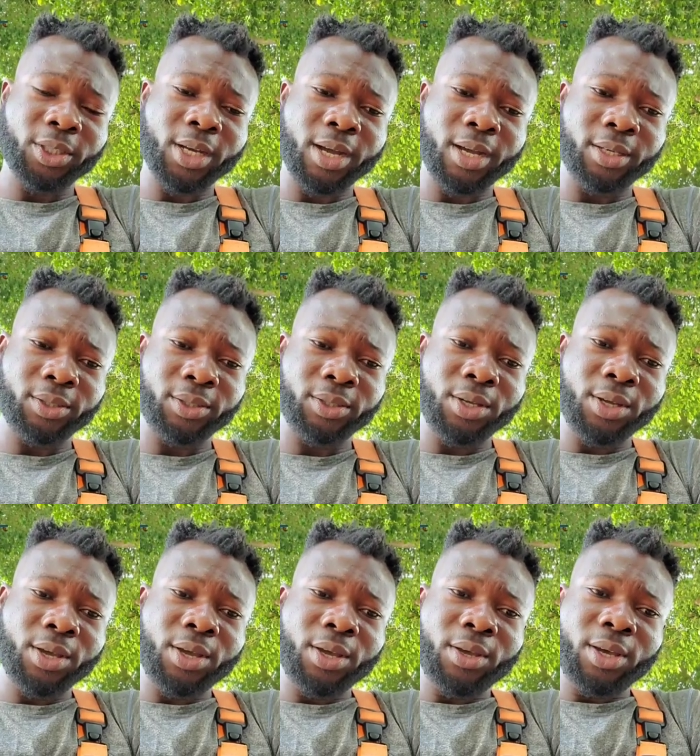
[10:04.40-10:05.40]
as,
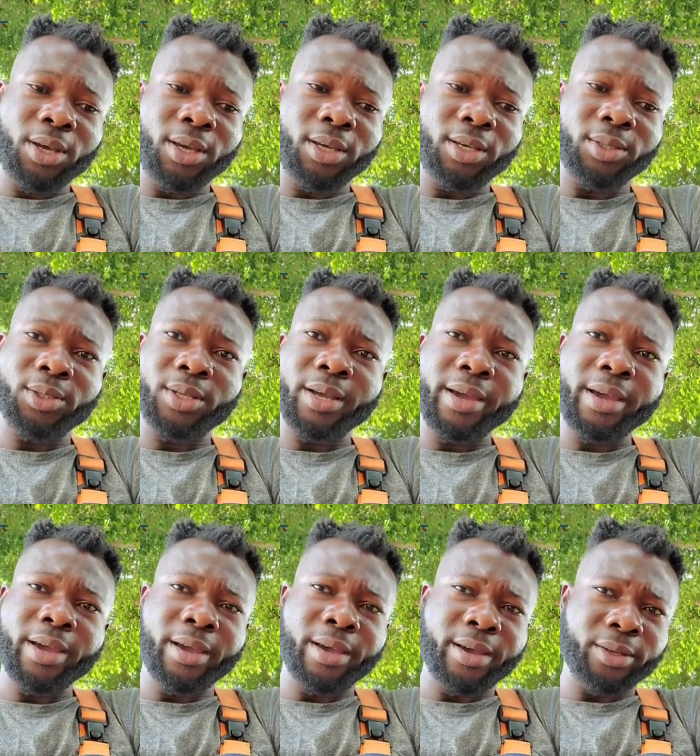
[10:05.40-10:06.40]
is there
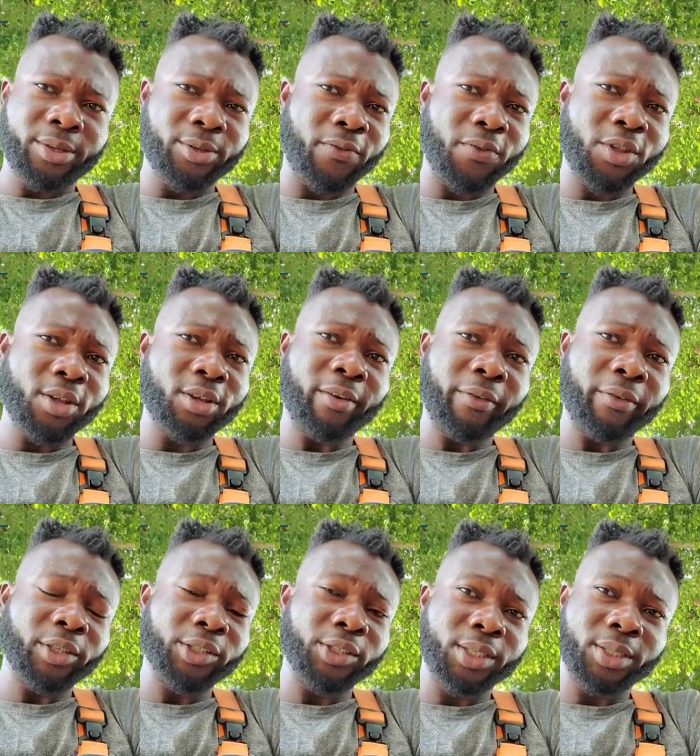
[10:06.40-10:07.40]
a sufficient
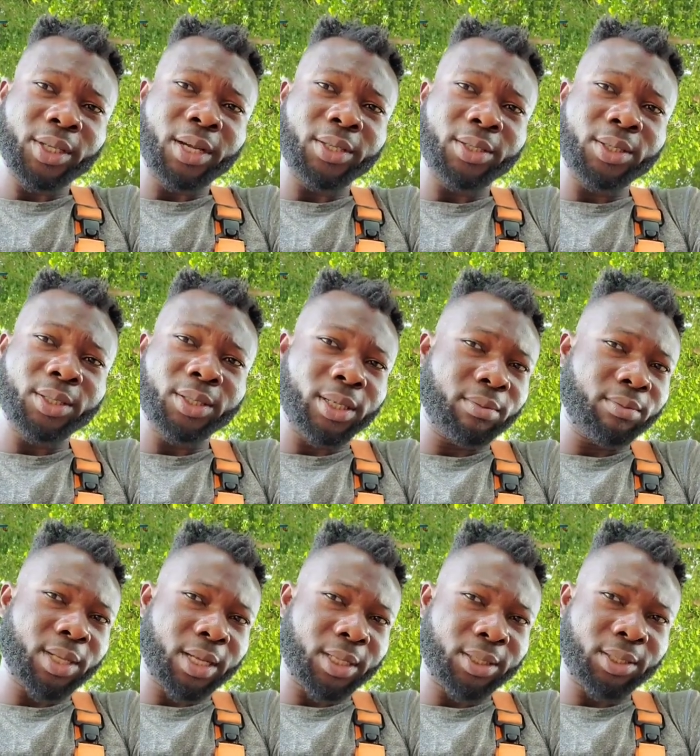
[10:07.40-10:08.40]
refrigerant inside the system
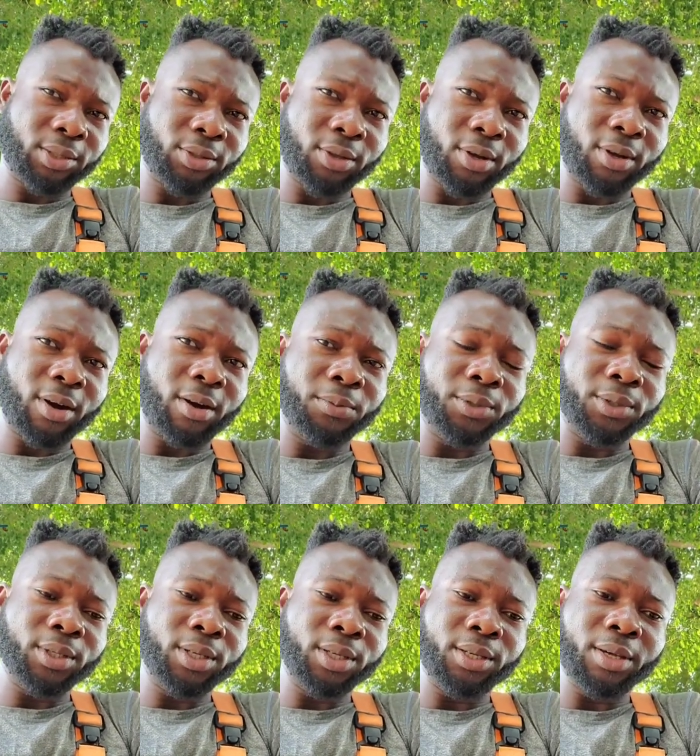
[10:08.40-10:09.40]
that is up to
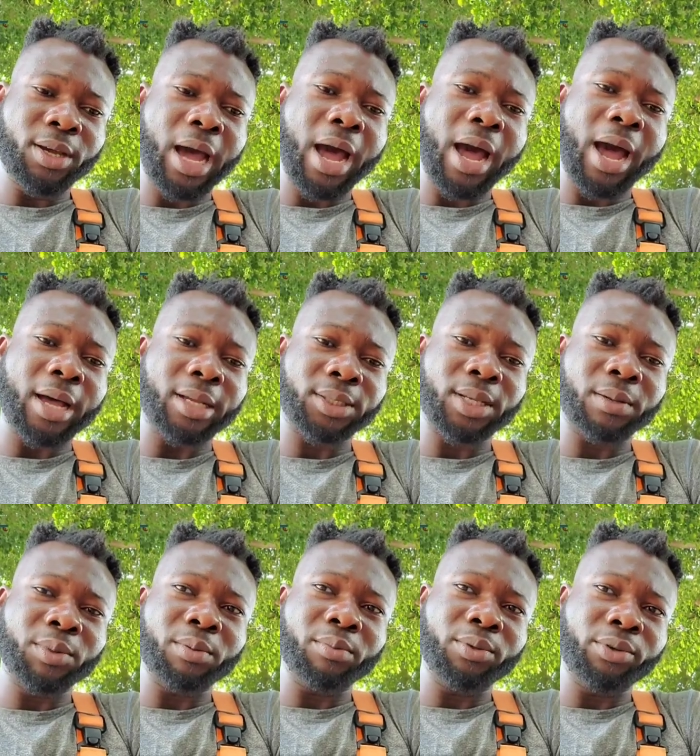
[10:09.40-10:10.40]
the
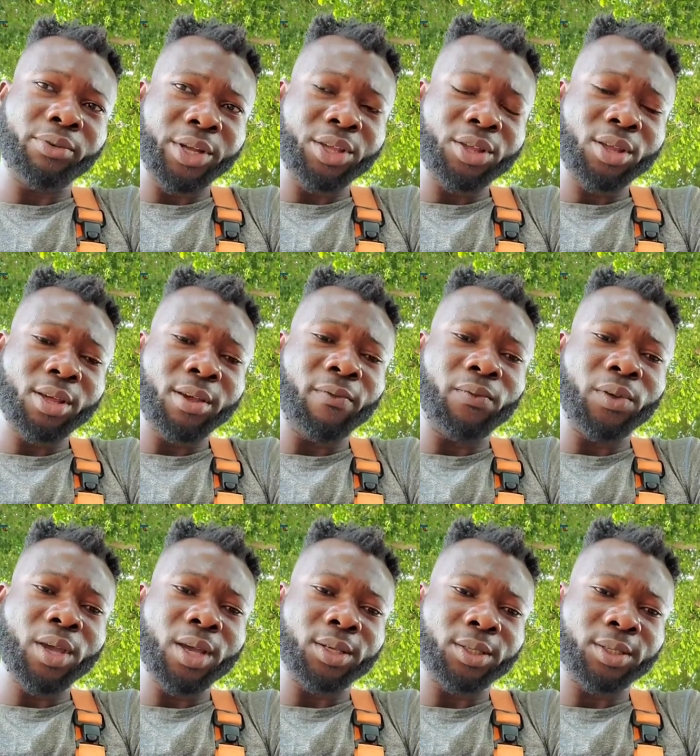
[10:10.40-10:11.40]
acceptable range? If
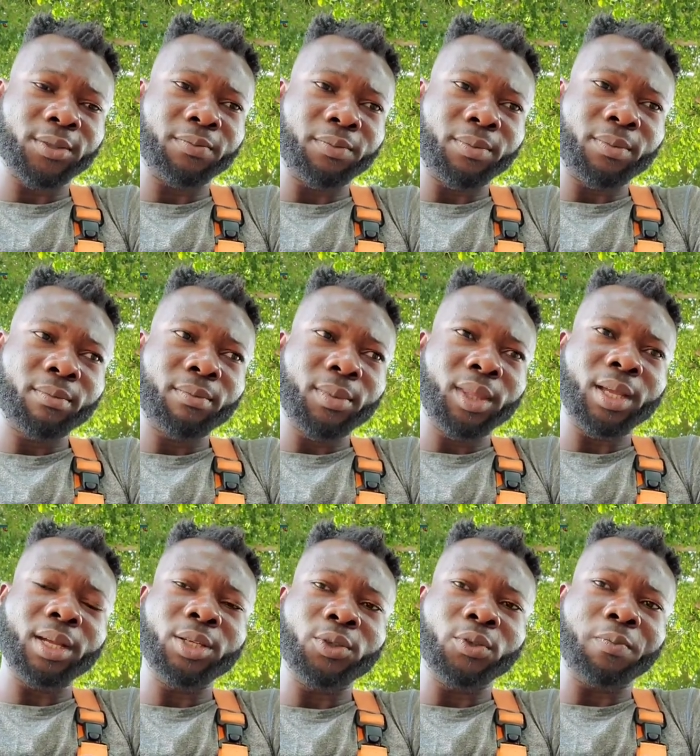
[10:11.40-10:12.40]
yes,
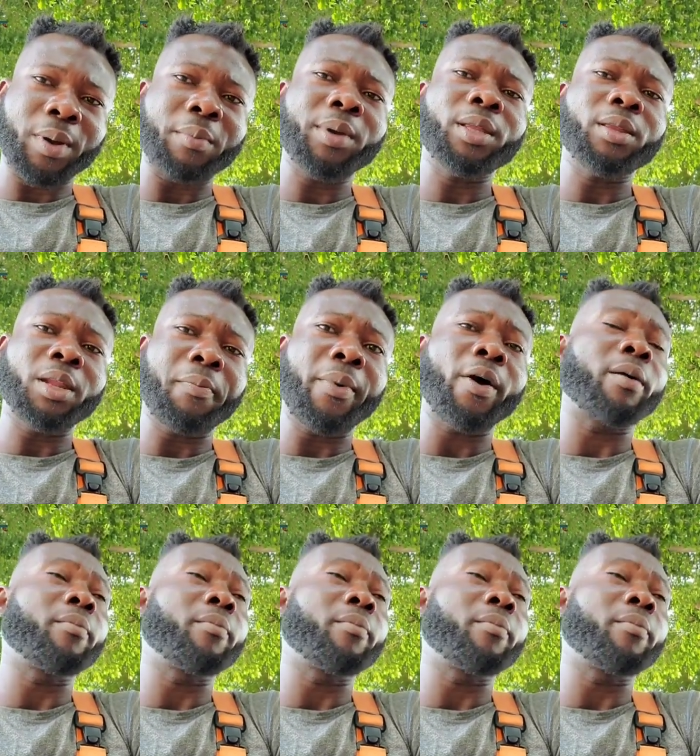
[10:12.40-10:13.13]
then it will permit the power.